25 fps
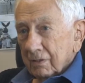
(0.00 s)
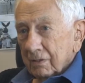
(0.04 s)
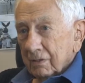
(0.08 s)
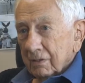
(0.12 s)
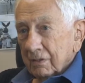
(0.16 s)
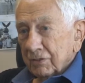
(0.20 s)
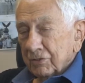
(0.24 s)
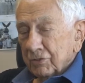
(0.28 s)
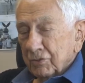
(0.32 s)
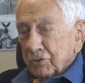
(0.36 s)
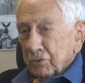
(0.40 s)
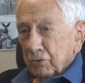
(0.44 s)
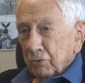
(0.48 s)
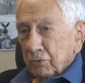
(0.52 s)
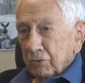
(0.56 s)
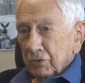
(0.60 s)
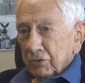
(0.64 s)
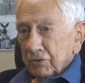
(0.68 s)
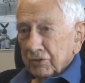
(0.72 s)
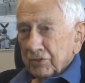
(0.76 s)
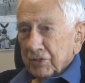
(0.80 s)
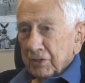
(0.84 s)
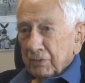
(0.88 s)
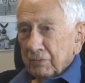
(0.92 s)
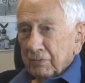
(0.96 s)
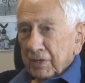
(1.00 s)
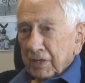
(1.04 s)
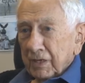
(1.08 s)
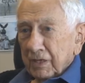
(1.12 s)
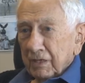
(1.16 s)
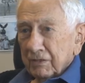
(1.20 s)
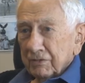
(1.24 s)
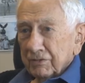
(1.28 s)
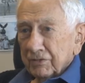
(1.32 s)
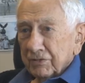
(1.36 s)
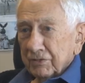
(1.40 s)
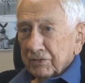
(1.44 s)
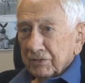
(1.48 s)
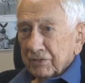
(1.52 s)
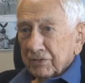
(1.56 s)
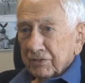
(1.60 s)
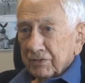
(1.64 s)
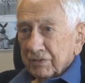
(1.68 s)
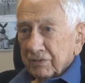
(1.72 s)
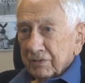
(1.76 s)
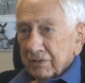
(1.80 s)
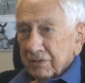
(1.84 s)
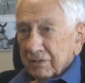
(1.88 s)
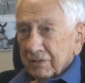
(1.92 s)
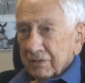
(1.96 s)
had stolen somebody
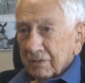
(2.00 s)
else's